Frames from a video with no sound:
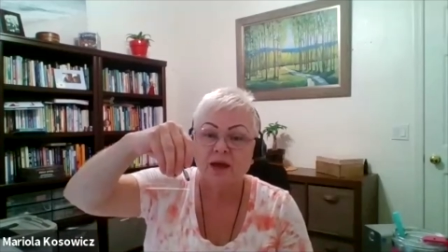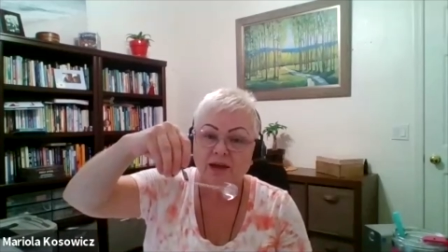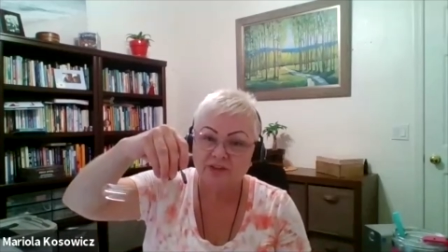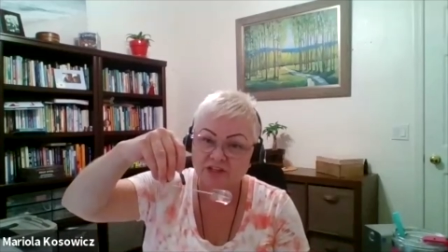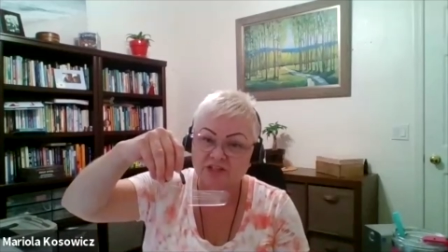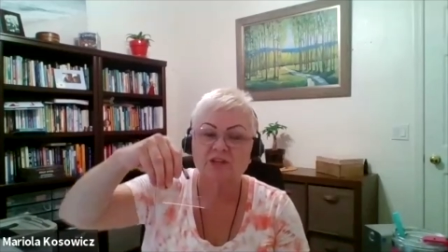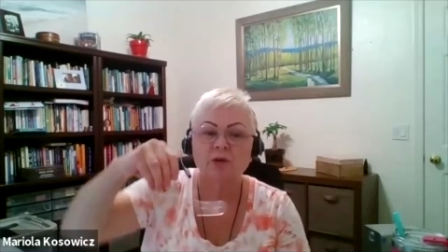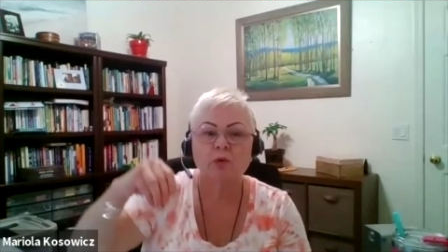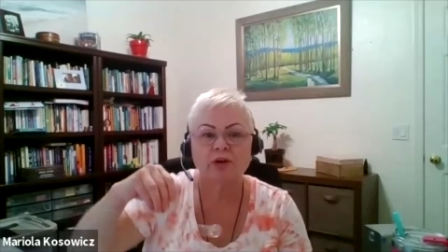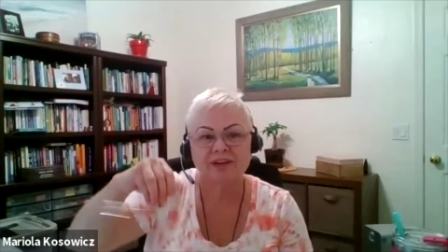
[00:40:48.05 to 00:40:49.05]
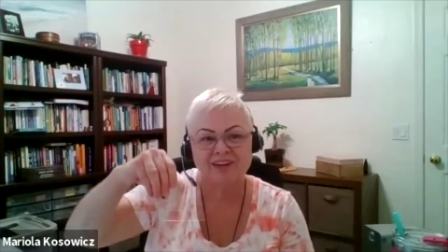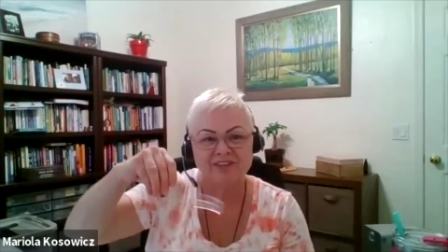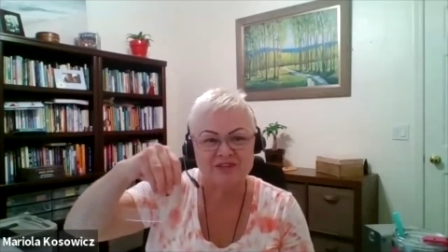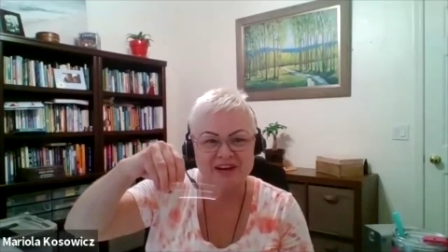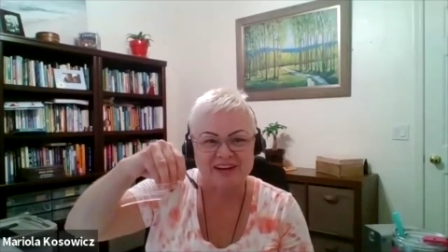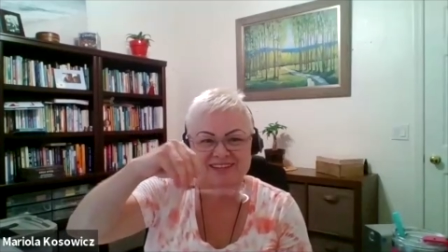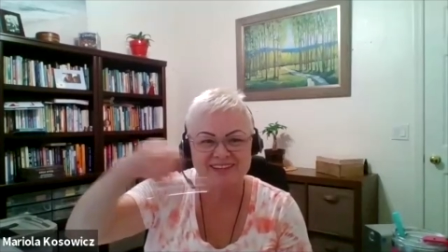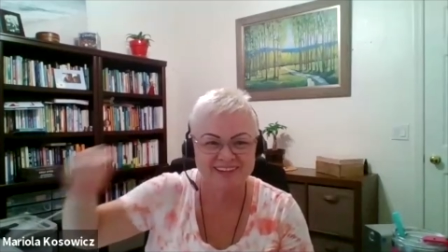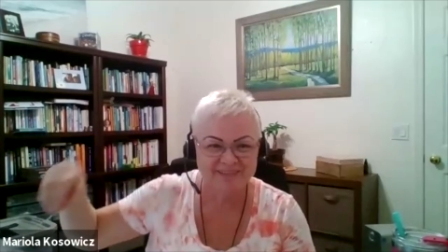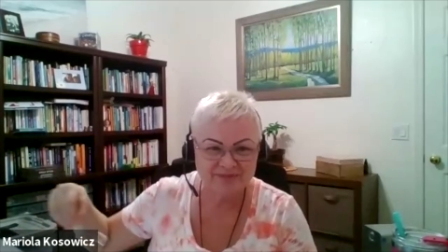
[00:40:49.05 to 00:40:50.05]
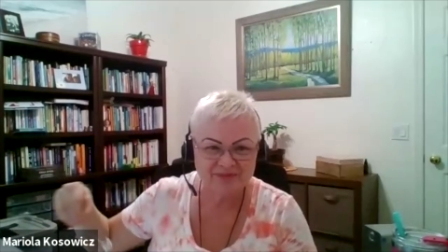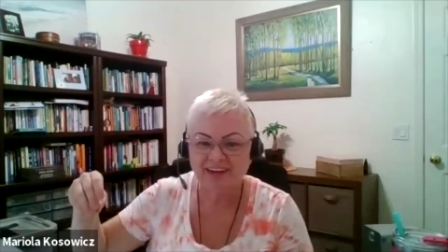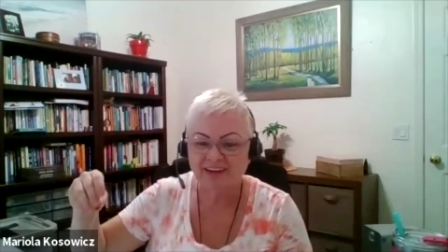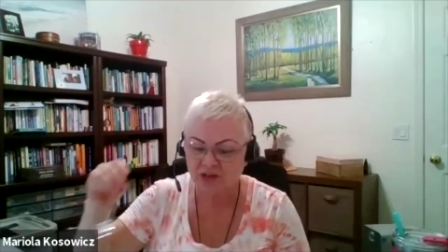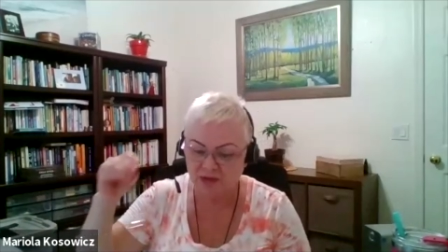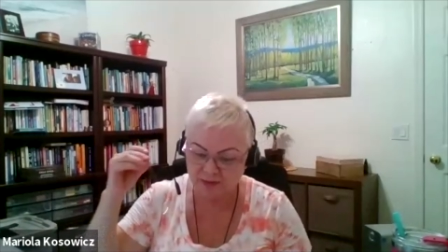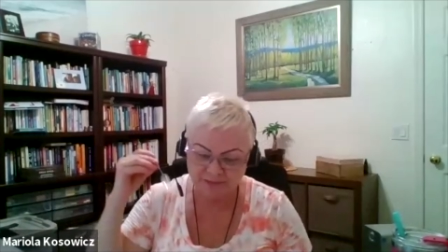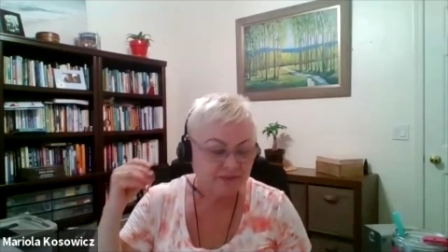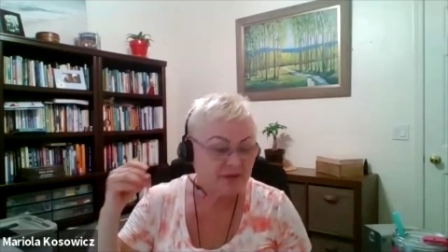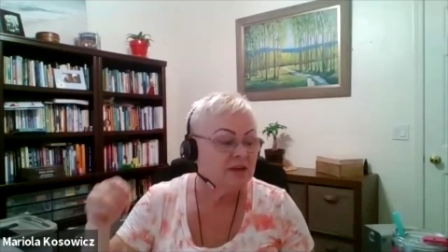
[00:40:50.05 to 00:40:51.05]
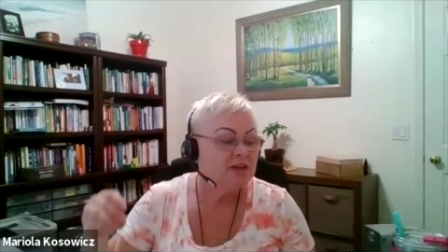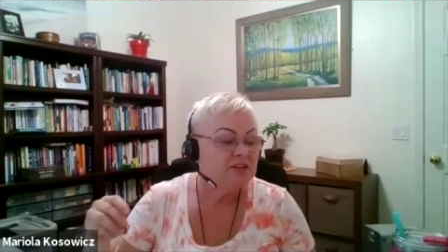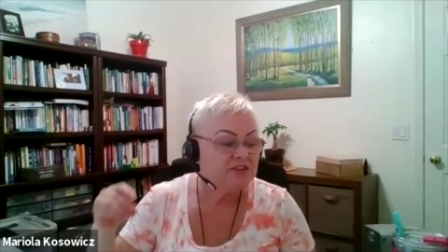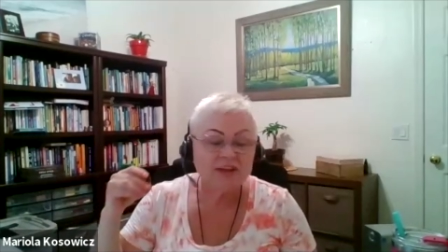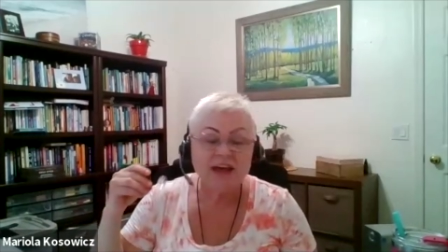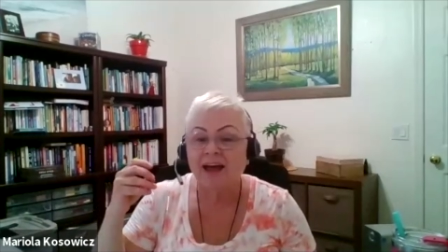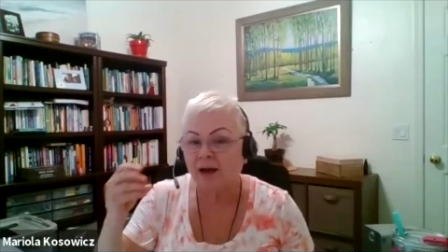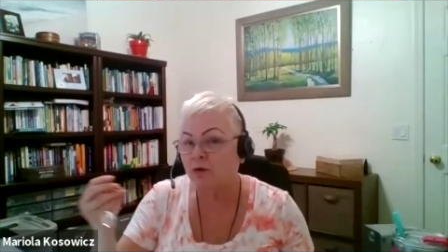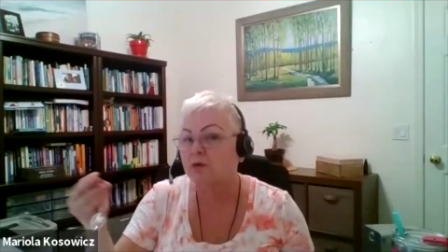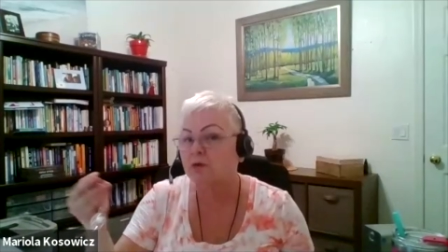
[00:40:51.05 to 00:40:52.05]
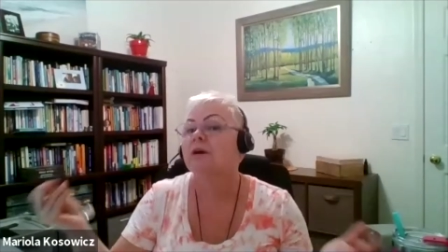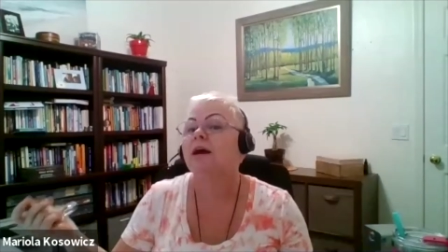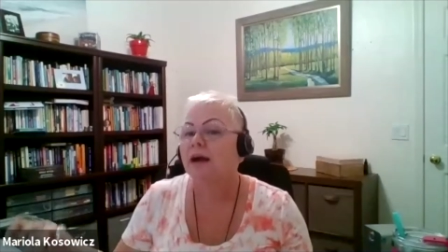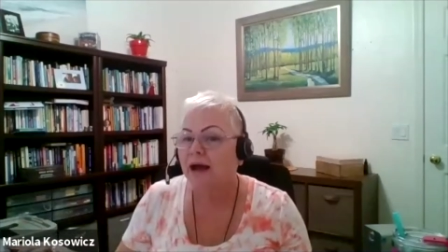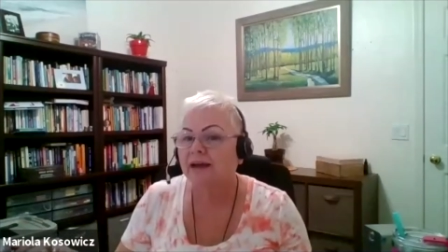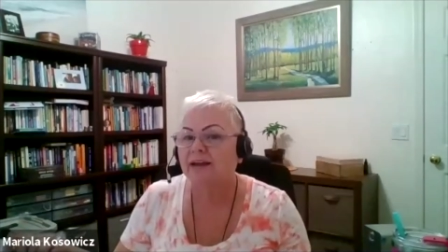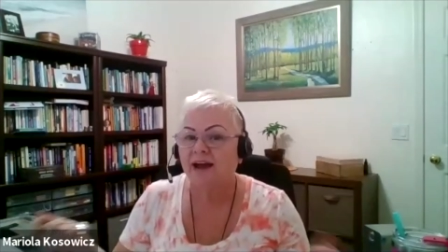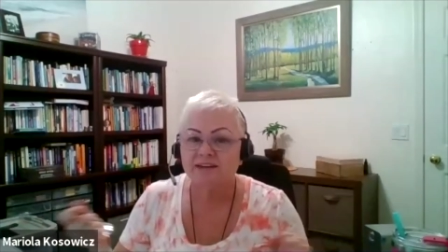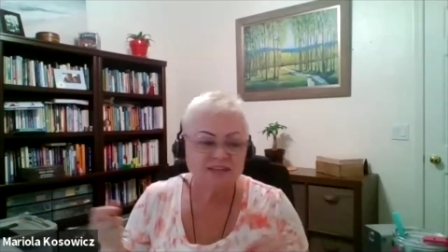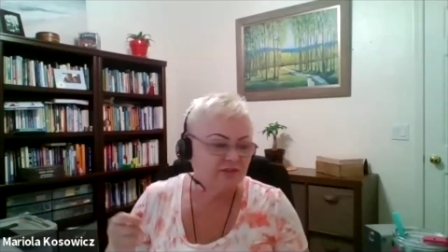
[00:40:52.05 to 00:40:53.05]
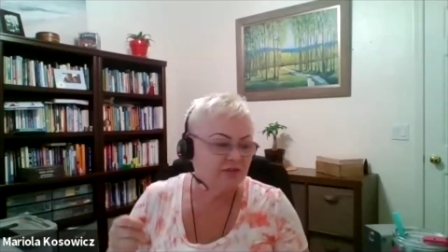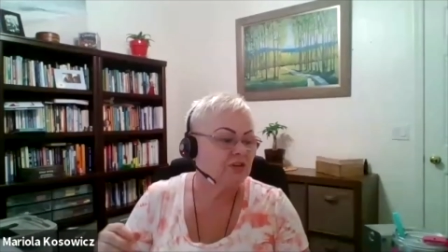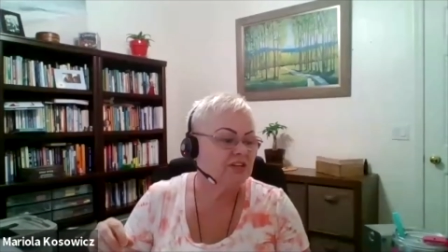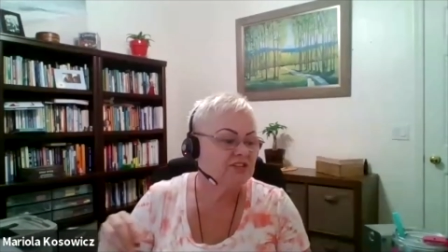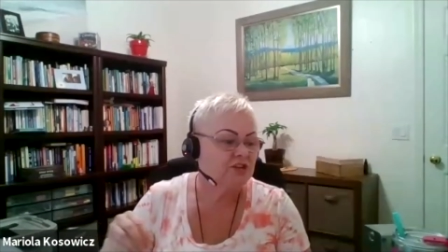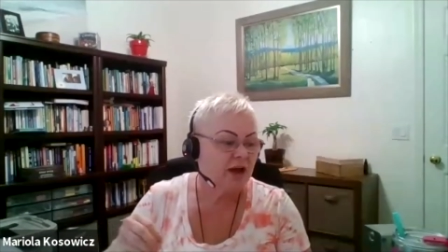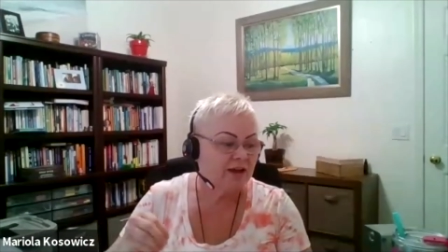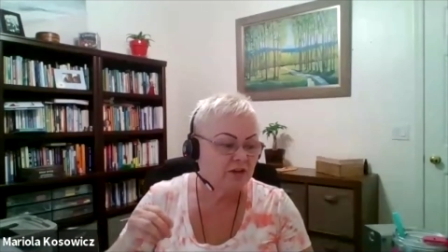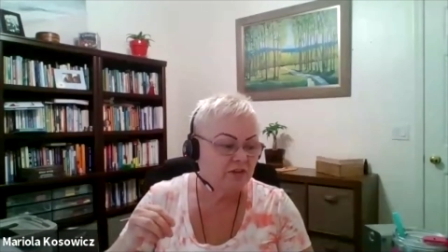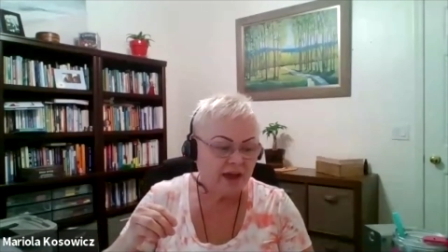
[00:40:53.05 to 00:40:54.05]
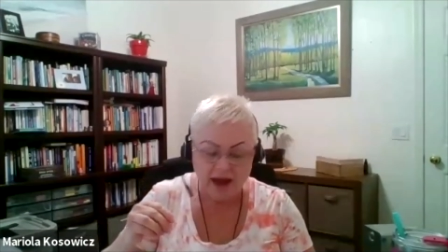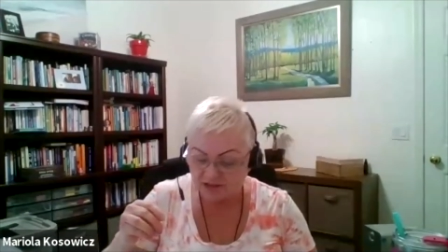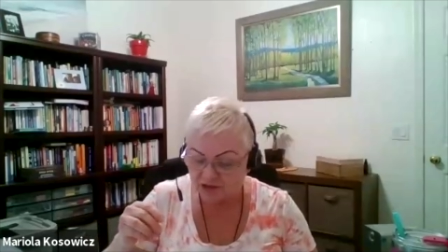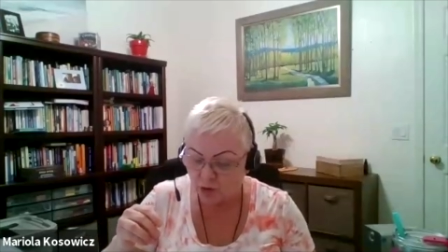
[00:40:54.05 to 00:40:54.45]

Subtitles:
And they're still working for us. Thank you. So now I ask for this. So I'm going to ask